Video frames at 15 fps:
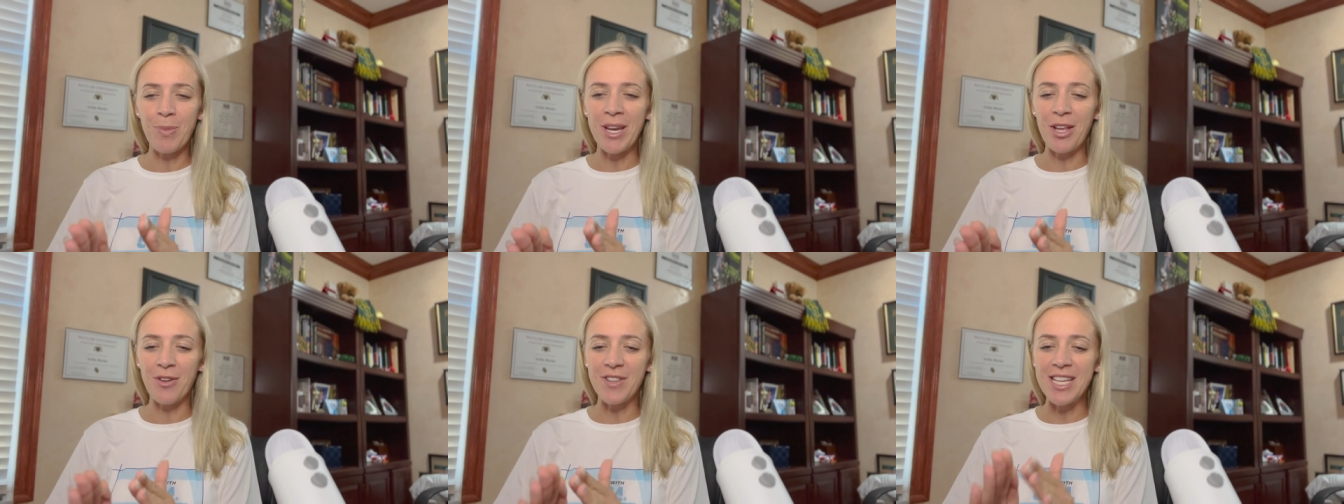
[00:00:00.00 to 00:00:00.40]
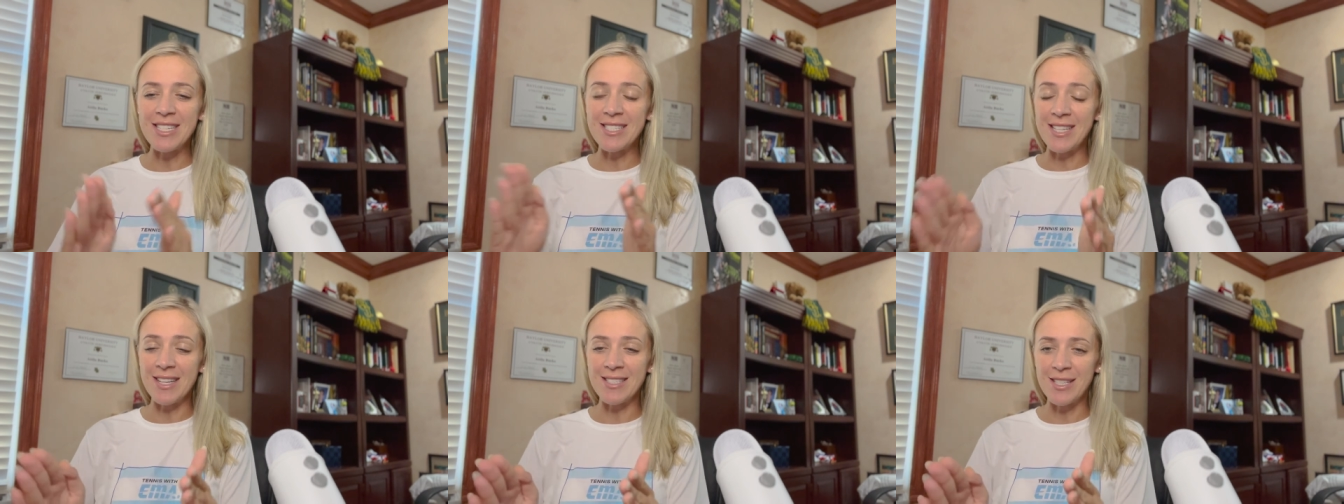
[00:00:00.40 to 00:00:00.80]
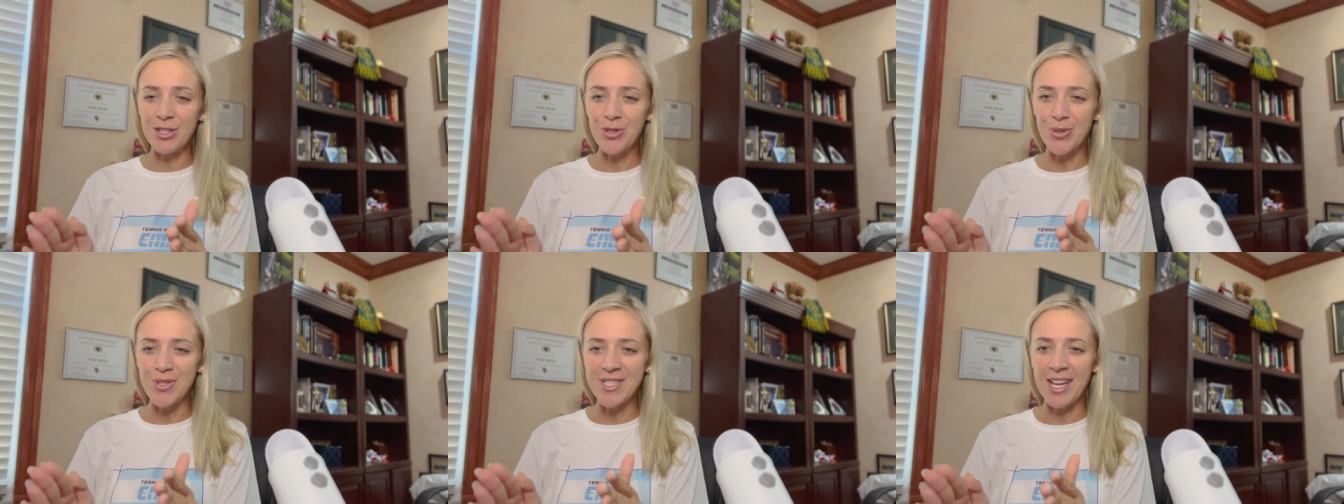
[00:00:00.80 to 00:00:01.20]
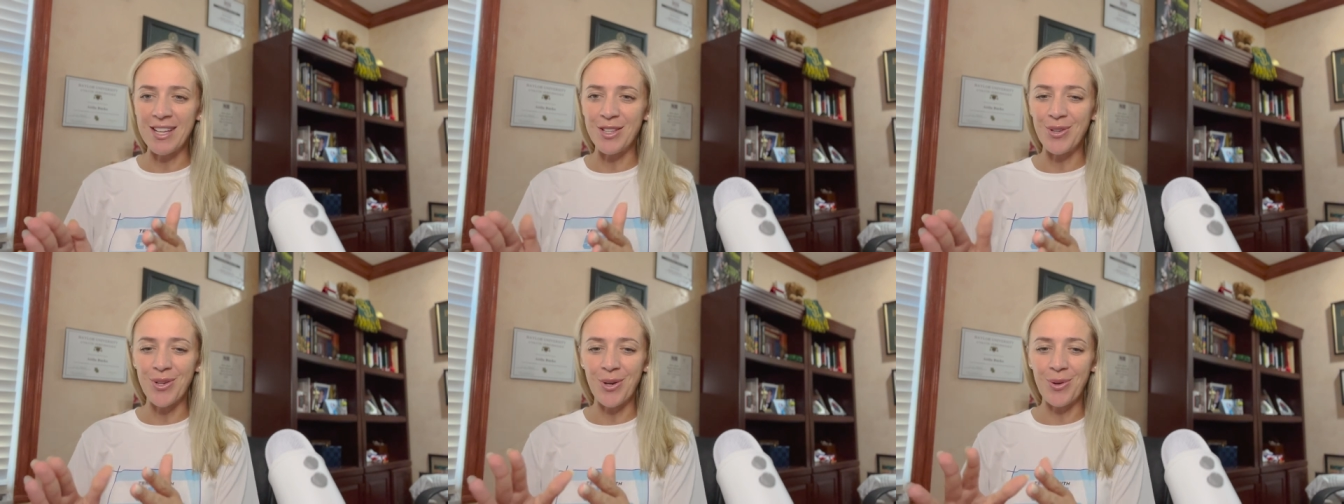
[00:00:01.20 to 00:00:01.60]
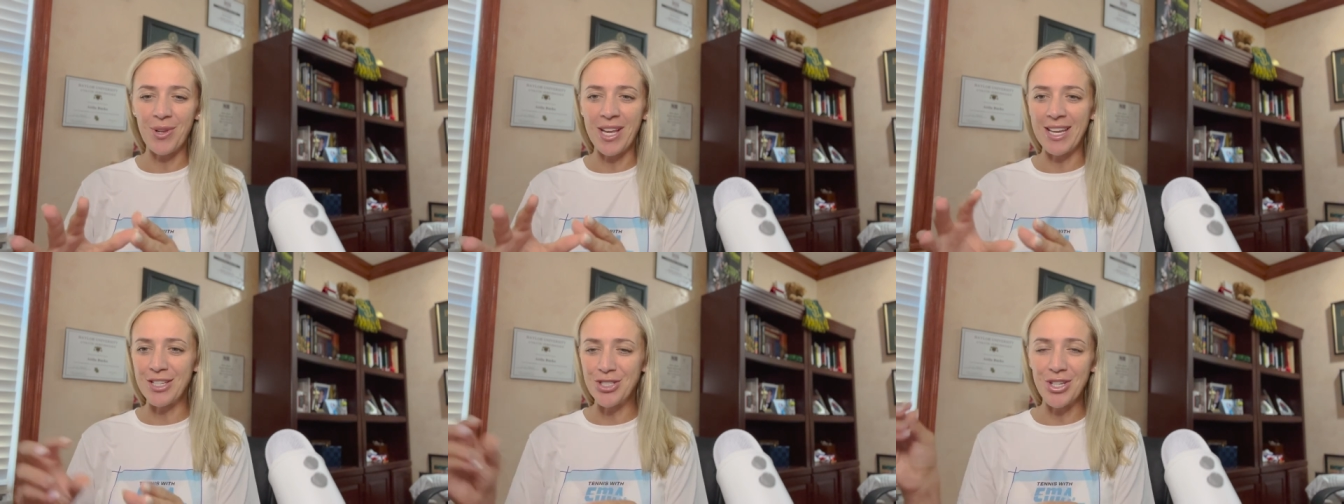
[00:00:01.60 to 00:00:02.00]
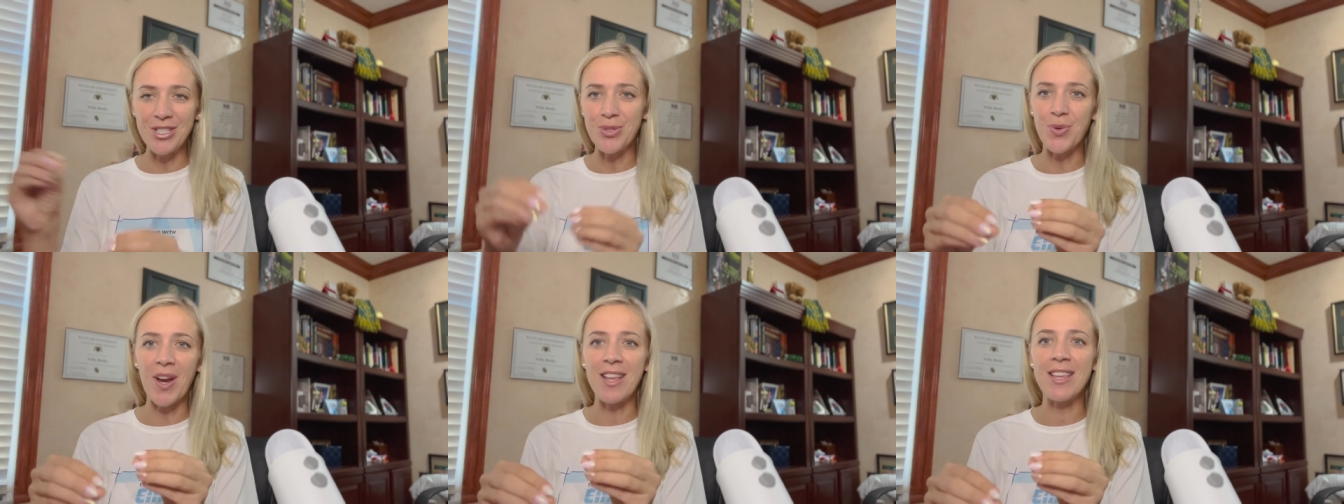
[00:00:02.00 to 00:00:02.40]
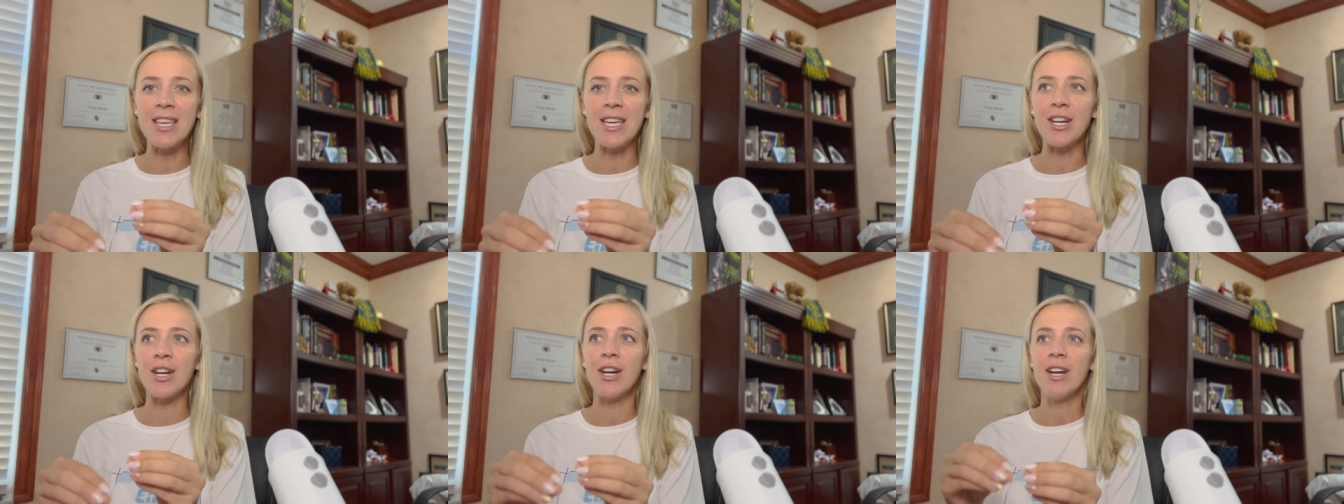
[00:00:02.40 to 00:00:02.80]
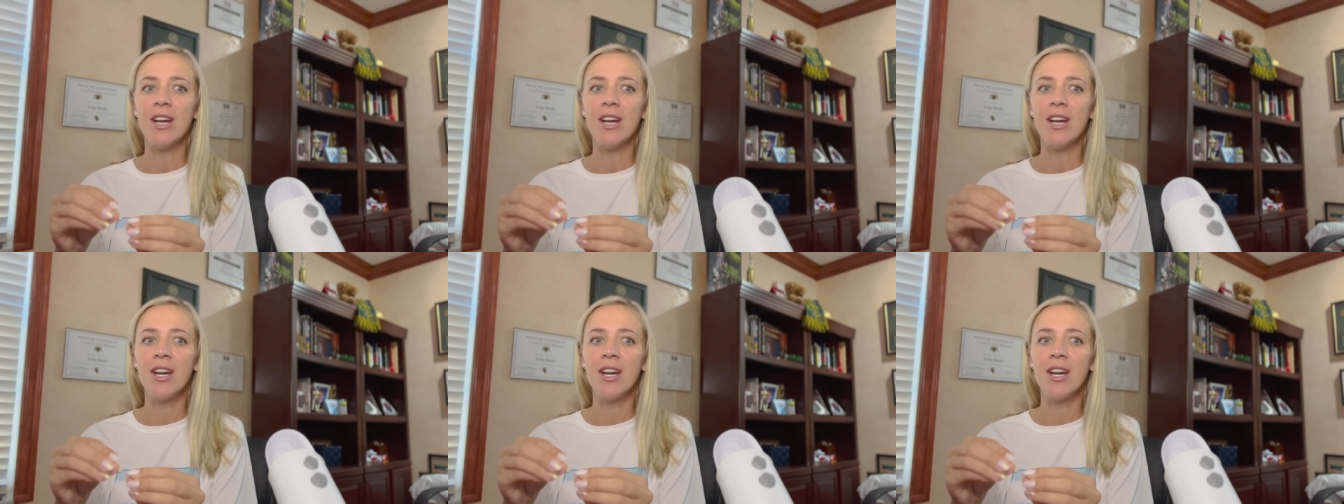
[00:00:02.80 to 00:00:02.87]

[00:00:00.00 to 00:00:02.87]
so many of these things that you said. You know, like just right here,